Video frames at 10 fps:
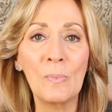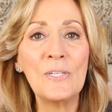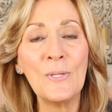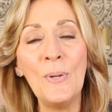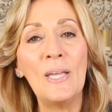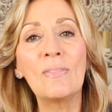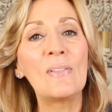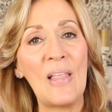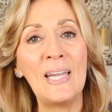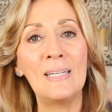would you hit the
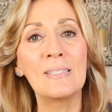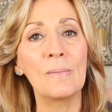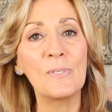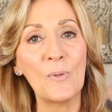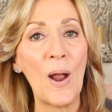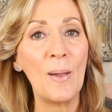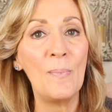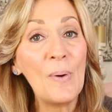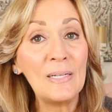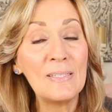like and
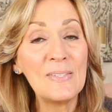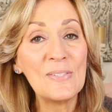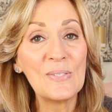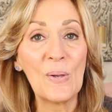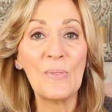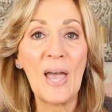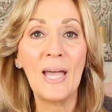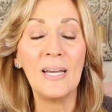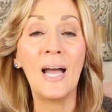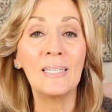subscribe buttons so
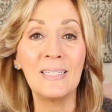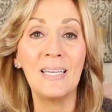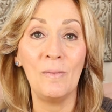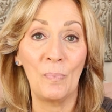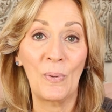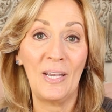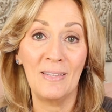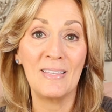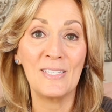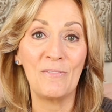that I can keep
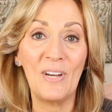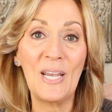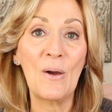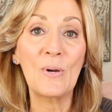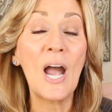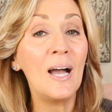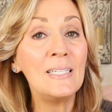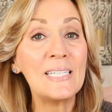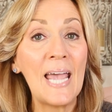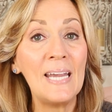bringing this video
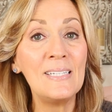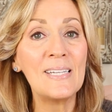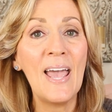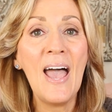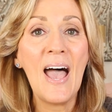content?